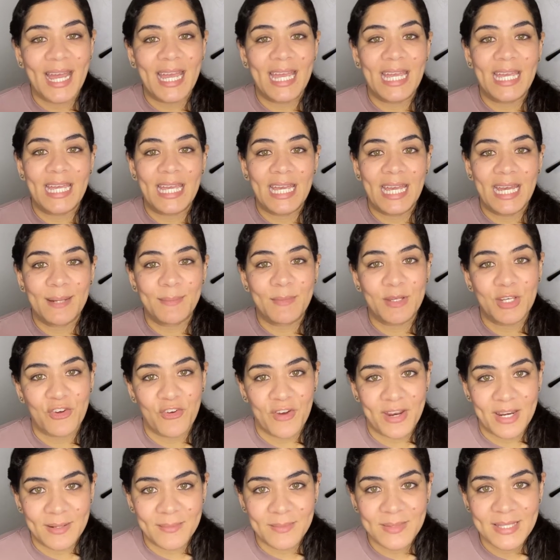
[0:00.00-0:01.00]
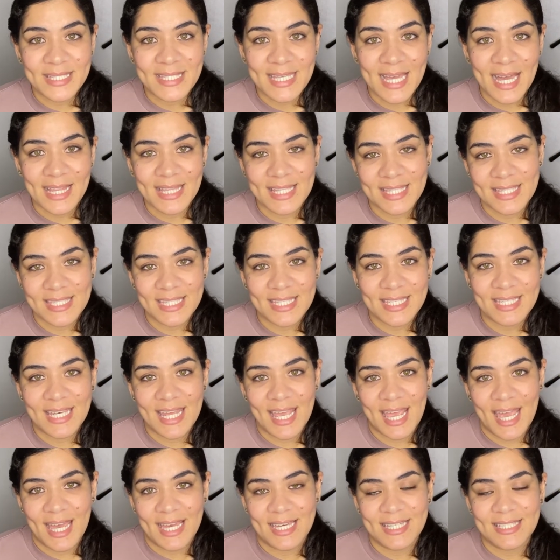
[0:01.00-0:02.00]
I am incredibly
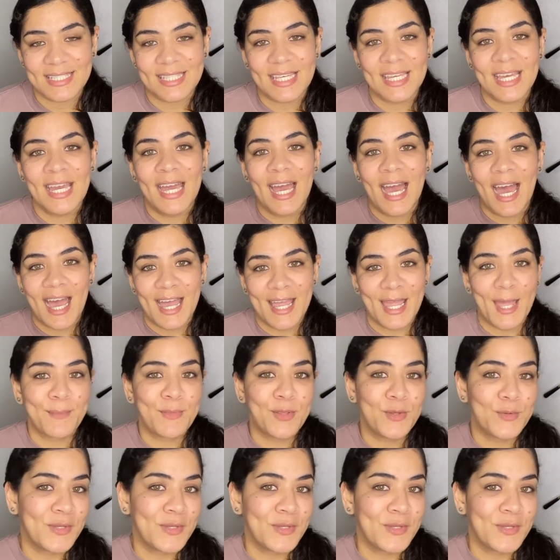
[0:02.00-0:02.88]
talented, and I am